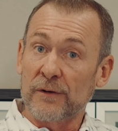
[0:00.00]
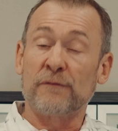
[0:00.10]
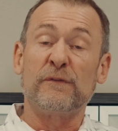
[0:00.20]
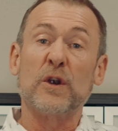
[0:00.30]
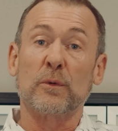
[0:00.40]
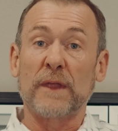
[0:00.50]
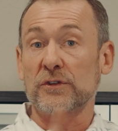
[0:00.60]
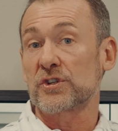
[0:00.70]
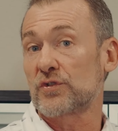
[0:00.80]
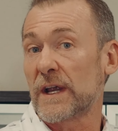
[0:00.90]
fear
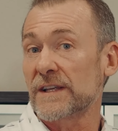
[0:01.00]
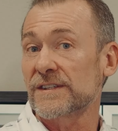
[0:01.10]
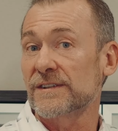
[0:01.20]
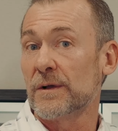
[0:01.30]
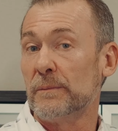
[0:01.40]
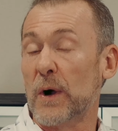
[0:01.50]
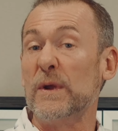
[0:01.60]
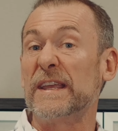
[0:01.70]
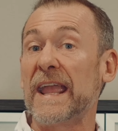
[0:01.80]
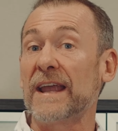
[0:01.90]
without stress, but
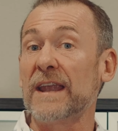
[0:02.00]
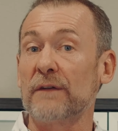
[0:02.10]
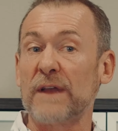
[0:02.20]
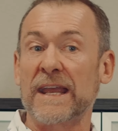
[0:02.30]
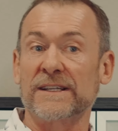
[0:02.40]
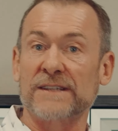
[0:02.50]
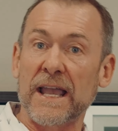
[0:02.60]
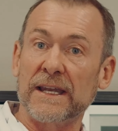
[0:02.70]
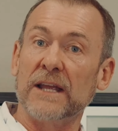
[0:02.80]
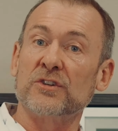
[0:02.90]
we can have
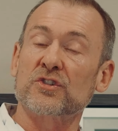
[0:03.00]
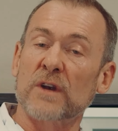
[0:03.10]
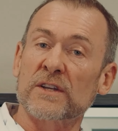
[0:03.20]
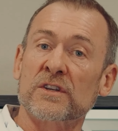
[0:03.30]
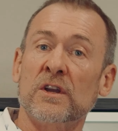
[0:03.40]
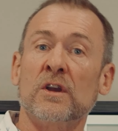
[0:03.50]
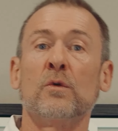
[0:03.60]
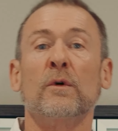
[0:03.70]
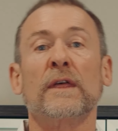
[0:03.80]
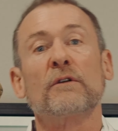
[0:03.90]
anxiety and stress
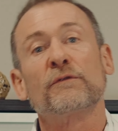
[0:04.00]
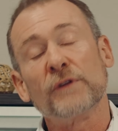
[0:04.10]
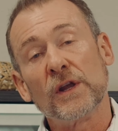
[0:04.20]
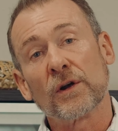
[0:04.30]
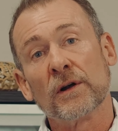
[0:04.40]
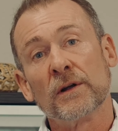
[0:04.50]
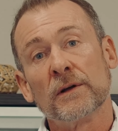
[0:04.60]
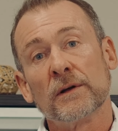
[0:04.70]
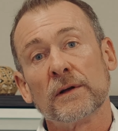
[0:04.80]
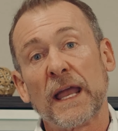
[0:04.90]
without fear.
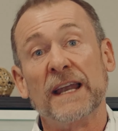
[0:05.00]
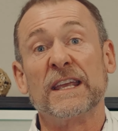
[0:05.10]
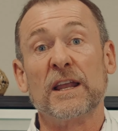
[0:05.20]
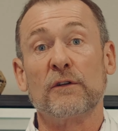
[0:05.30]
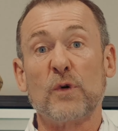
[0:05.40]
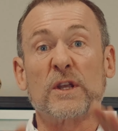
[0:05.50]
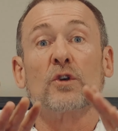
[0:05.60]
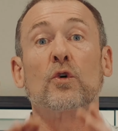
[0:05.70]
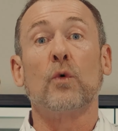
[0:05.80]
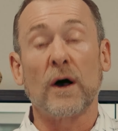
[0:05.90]
And again, if we
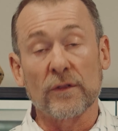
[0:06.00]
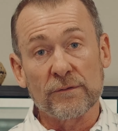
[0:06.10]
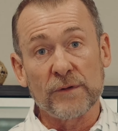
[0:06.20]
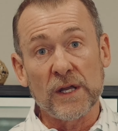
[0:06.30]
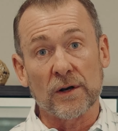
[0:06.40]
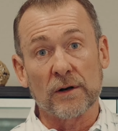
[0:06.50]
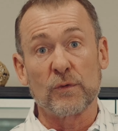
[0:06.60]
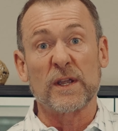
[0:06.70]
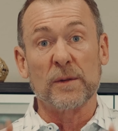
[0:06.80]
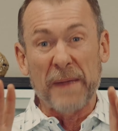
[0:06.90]
can quell the fear,
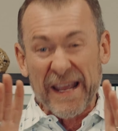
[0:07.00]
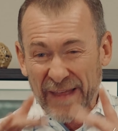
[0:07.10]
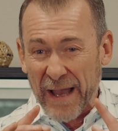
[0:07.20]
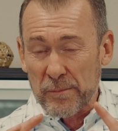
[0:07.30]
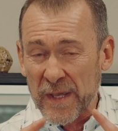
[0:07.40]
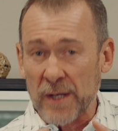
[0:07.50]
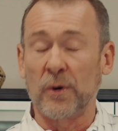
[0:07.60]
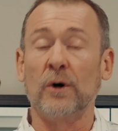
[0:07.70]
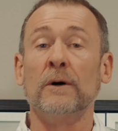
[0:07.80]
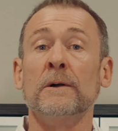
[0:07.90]
if we can make that
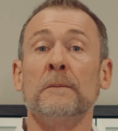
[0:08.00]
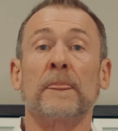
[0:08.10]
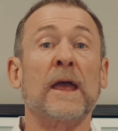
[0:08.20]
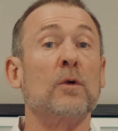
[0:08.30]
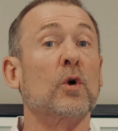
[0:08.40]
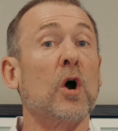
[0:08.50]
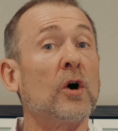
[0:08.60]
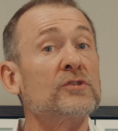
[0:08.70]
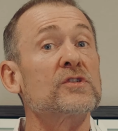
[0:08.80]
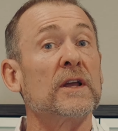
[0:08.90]
minimal, then we're
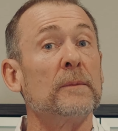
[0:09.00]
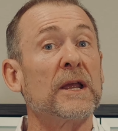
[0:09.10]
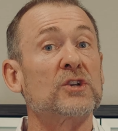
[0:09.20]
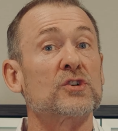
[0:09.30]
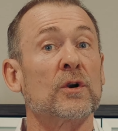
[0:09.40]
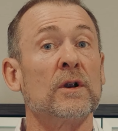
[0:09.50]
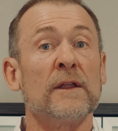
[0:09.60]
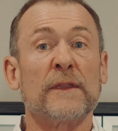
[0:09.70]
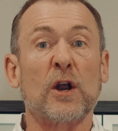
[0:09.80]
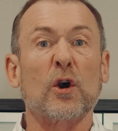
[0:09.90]
also going to make sure
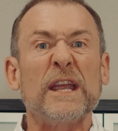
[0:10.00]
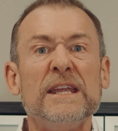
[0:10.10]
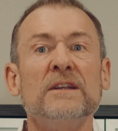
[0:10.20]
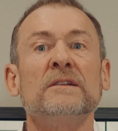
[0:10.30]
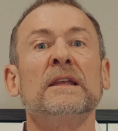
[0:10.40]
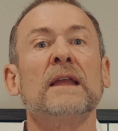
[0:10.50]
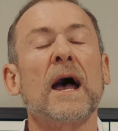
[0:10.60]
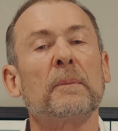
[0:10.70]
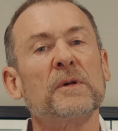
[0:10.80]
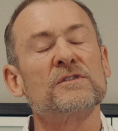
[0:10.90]
that our healing
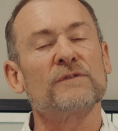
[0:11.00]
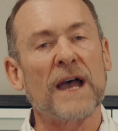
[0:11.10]
happens